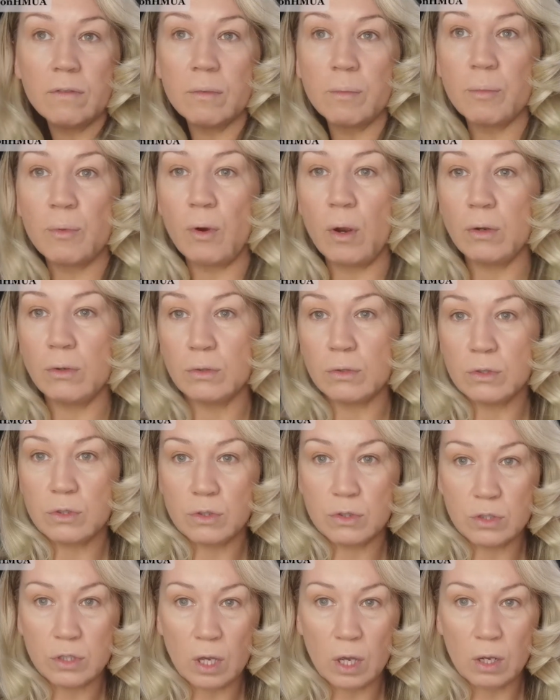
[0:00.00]
of a bronze
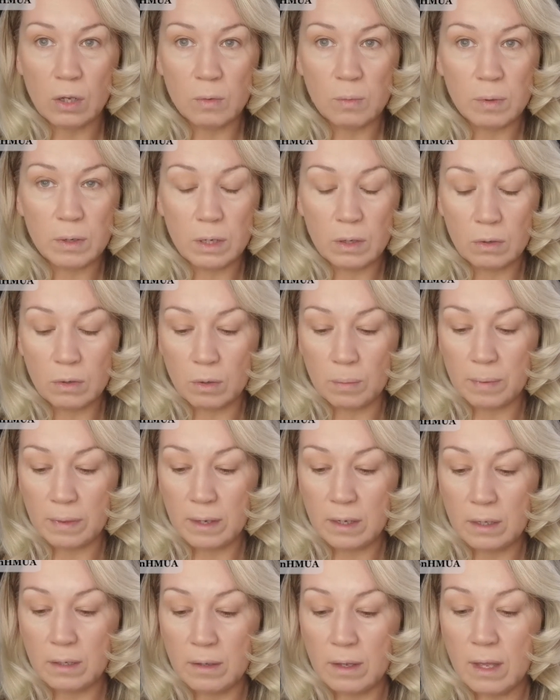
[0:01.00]
just to open it up, and
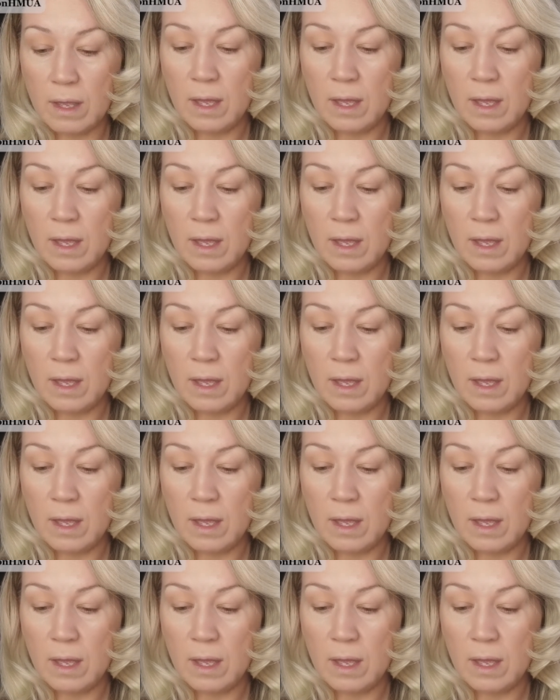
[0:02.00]
then